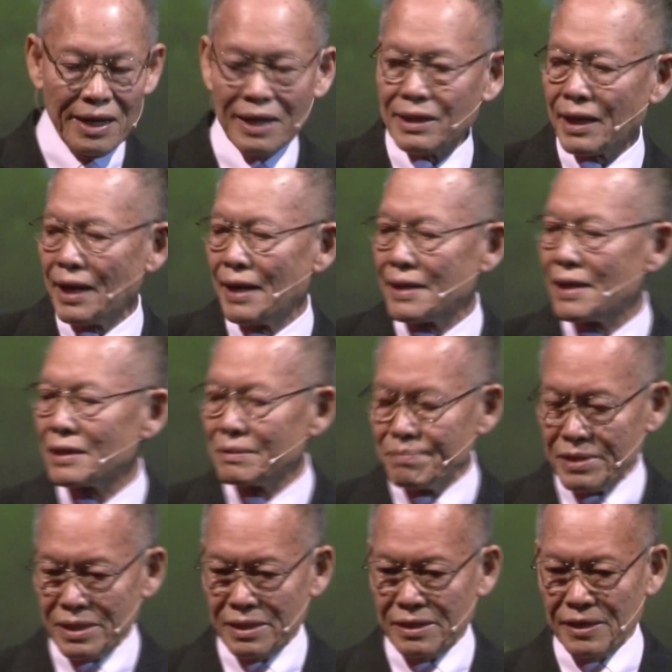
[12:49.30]
It cannot
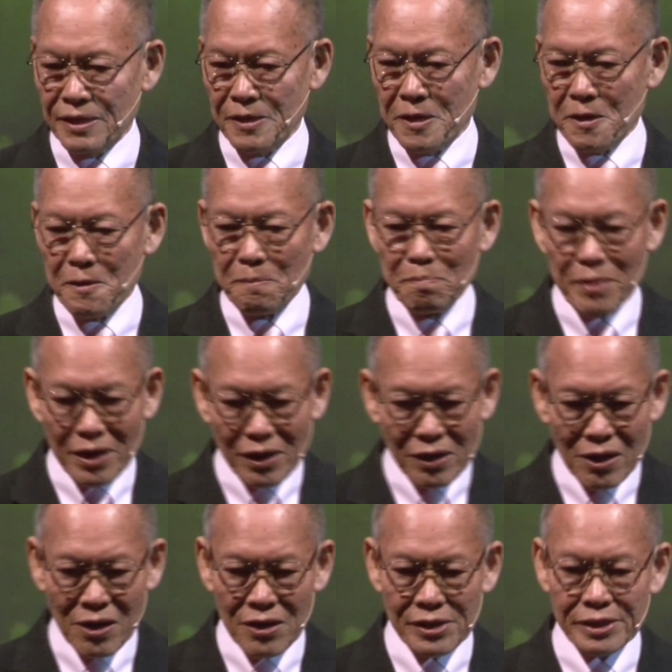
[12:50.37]
be,
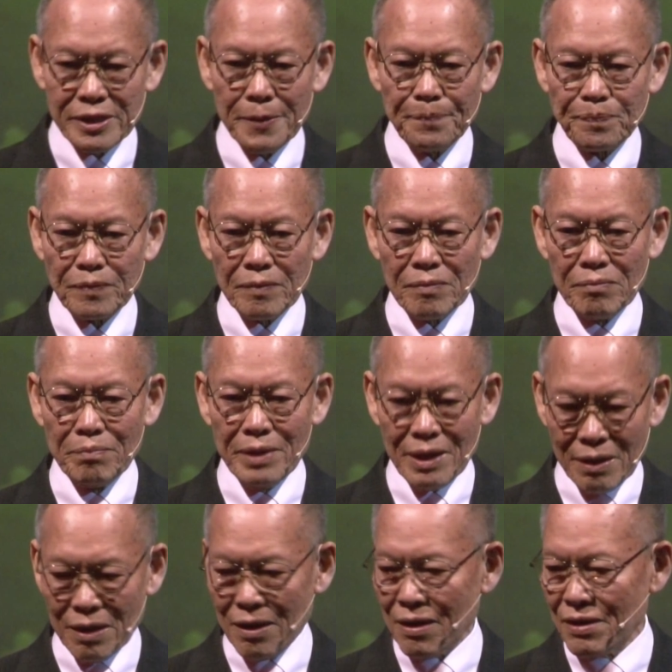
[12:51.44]
because,
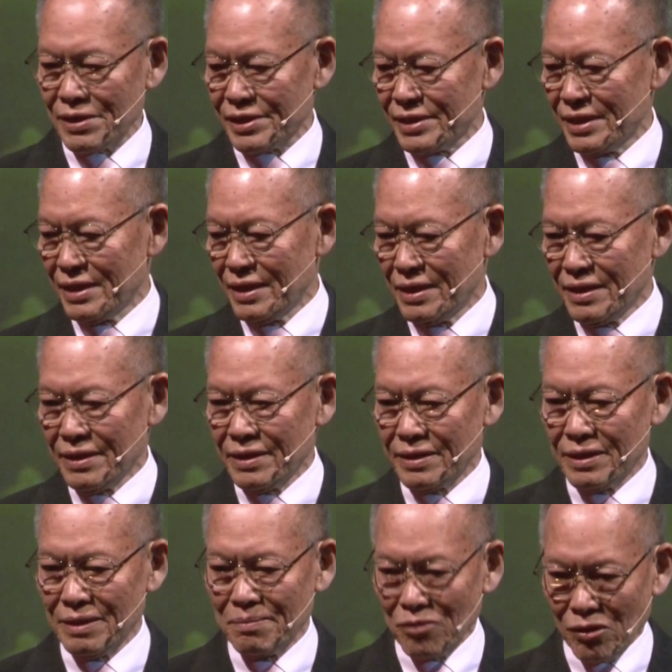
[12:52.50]
because
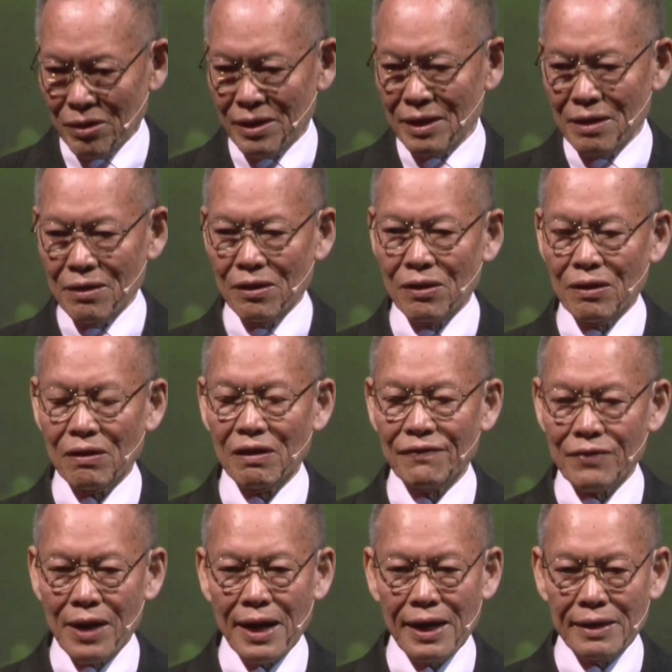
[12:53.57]
the moral law
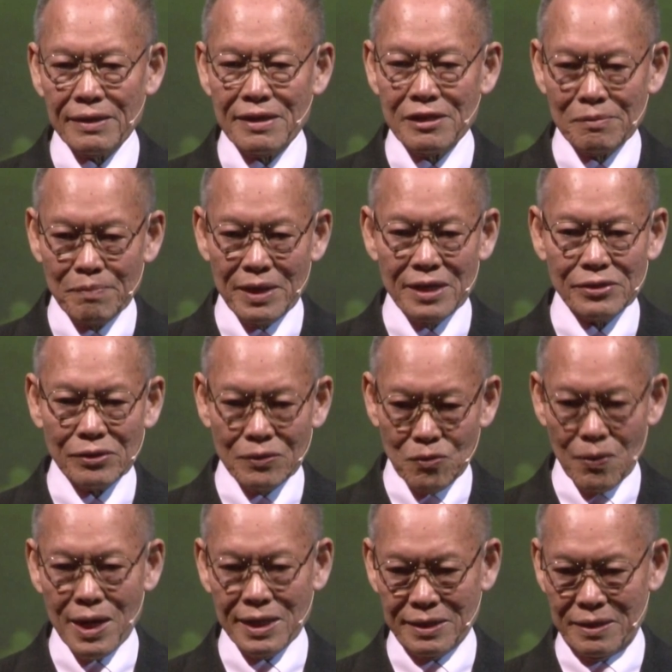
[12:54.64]
of God is based
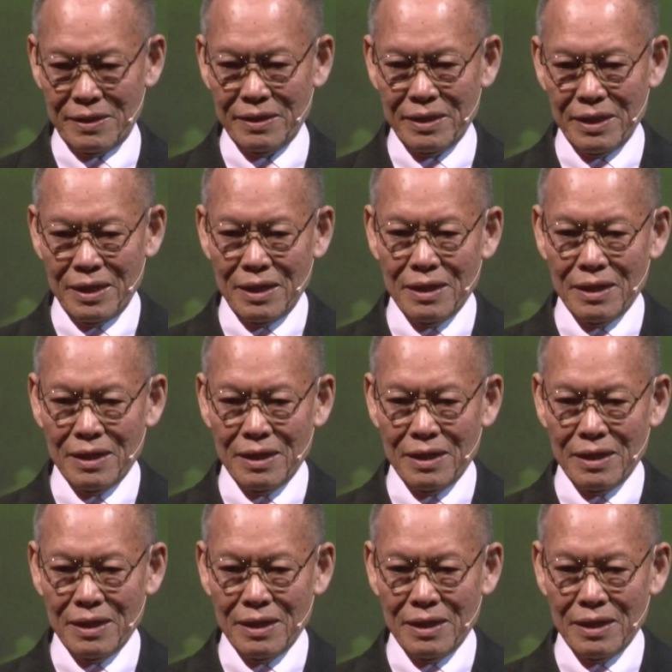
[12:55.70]
on what?